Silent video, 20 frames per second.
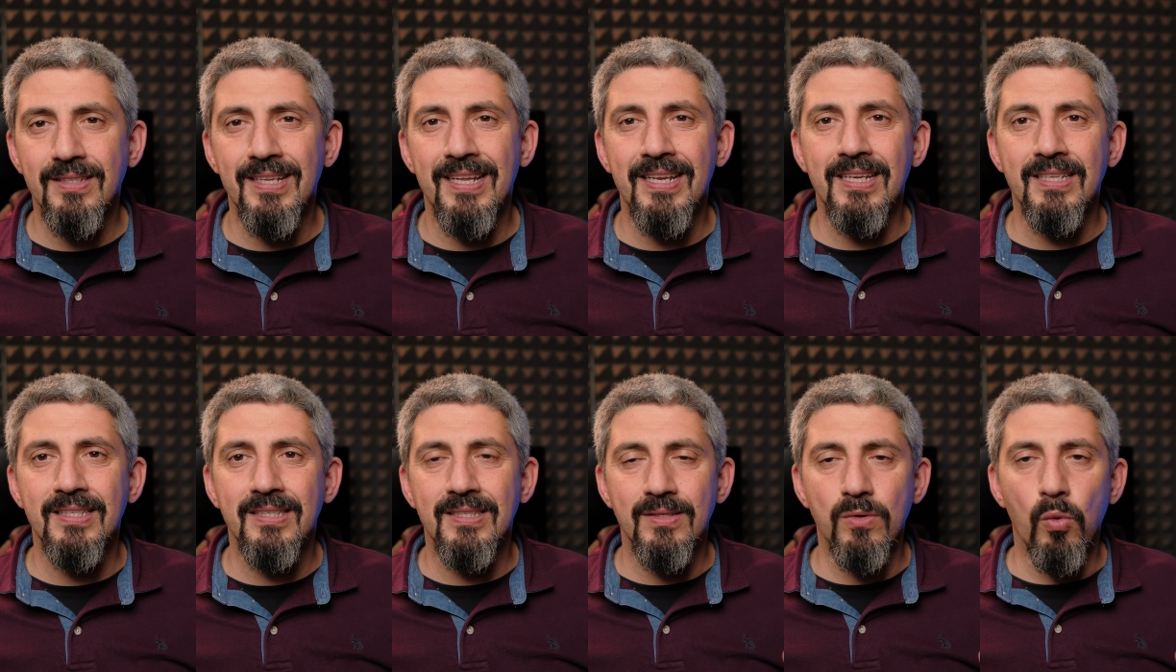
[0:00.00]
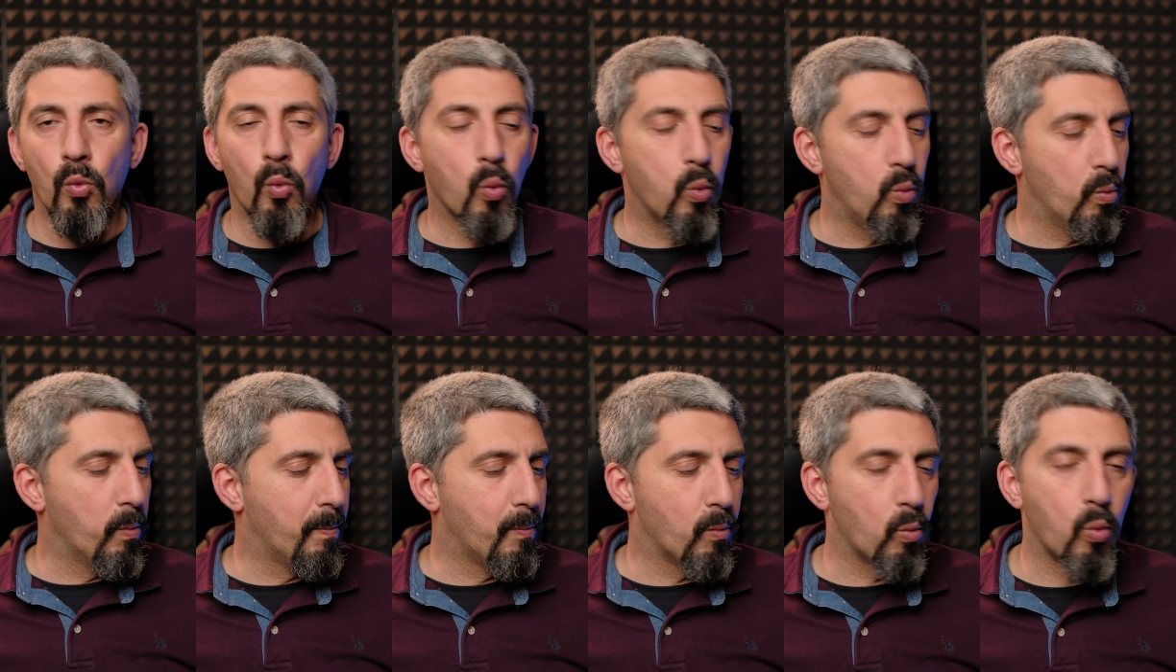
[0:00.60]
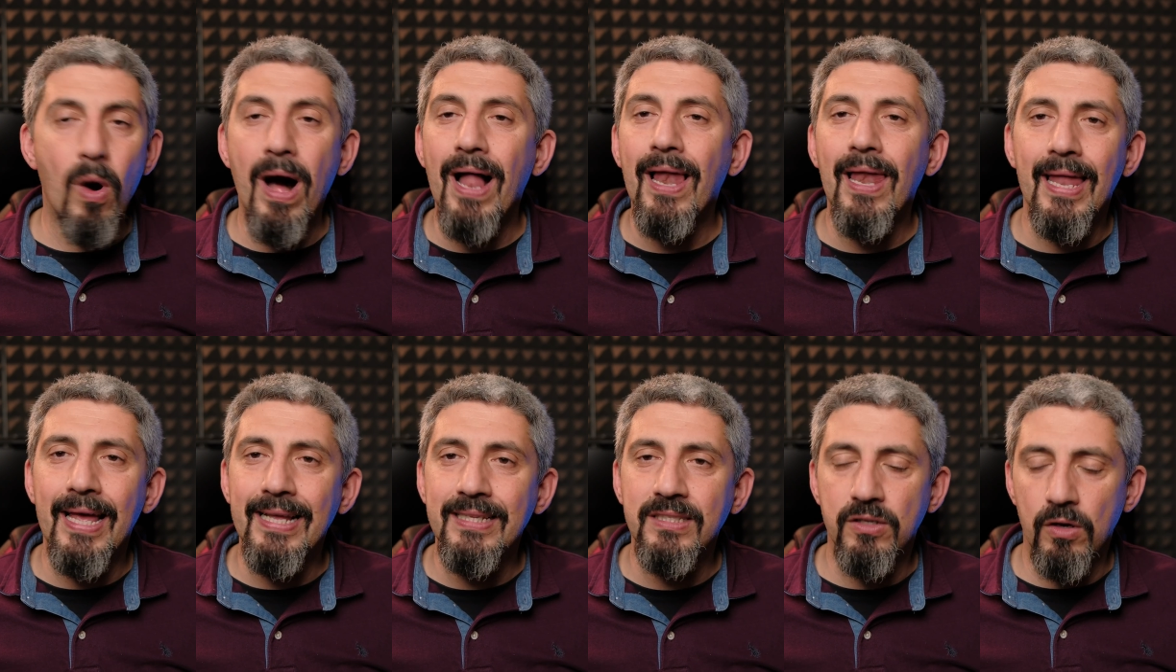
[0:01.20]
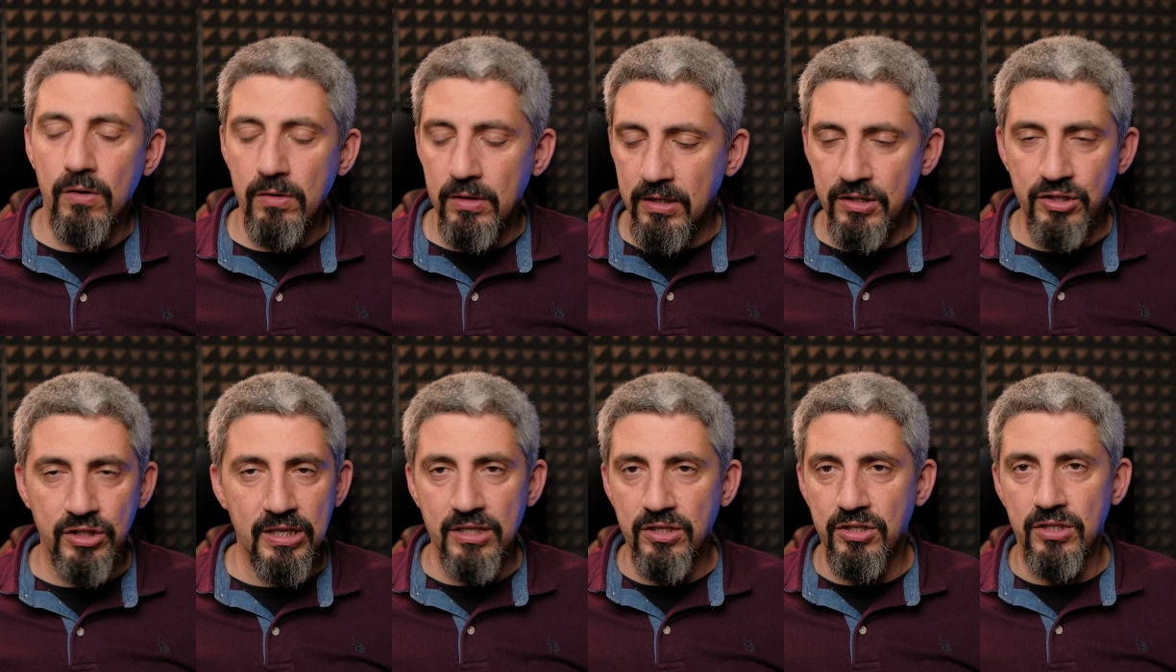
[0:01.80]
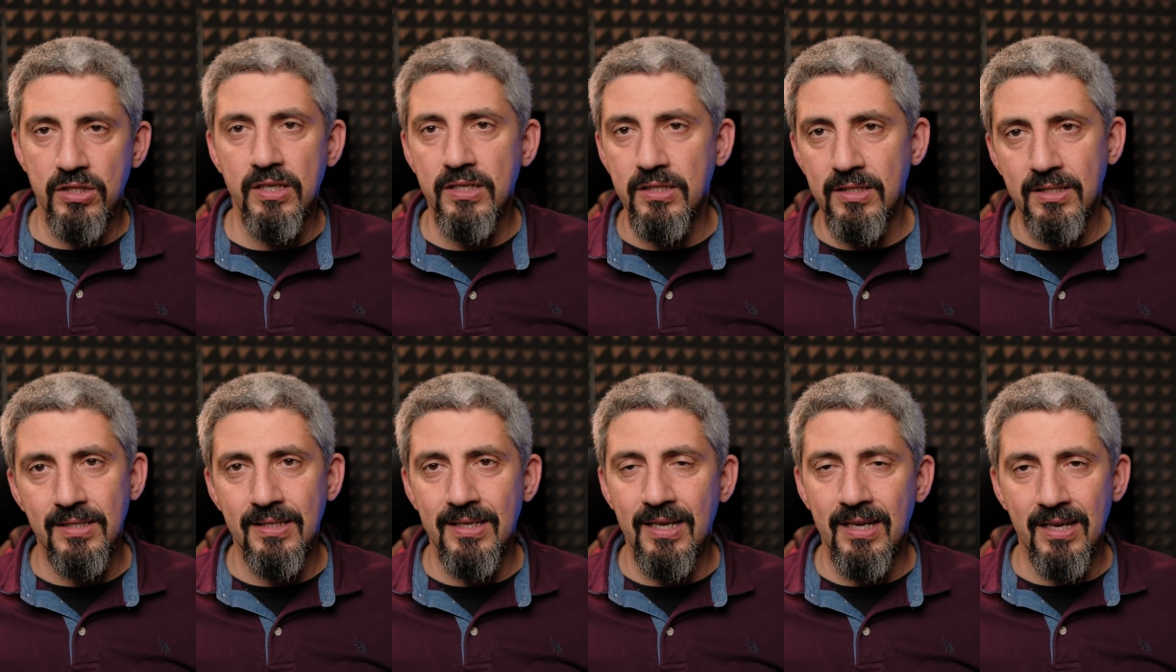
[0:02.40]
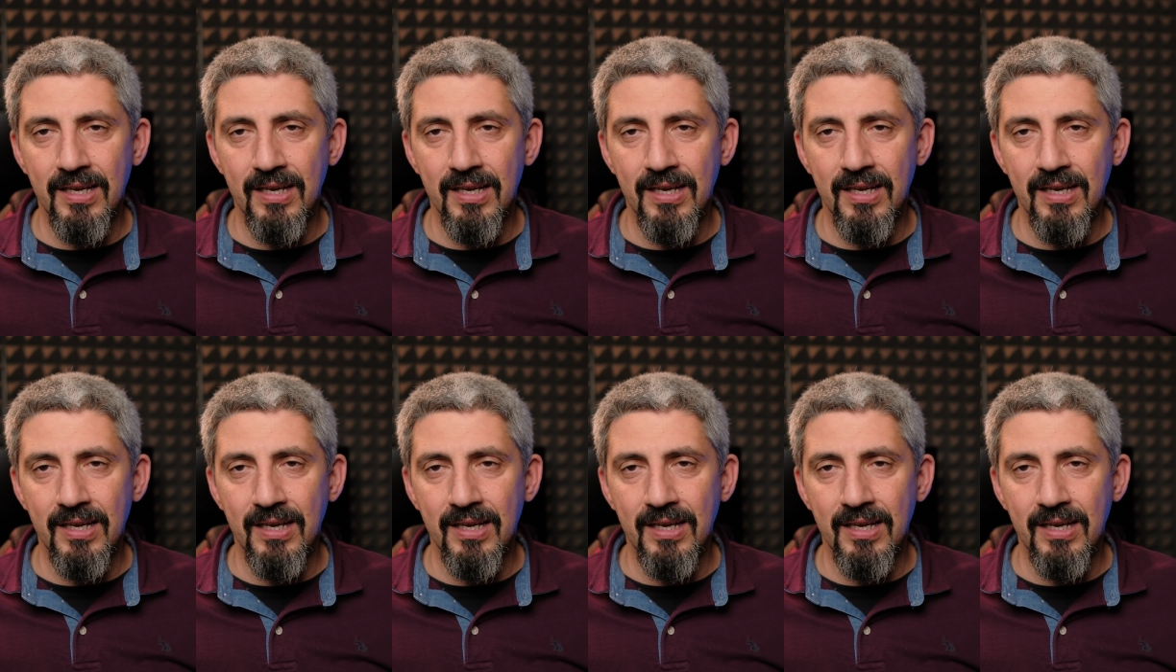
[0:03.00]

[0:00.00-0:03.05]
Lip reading: that it's one lens only, just this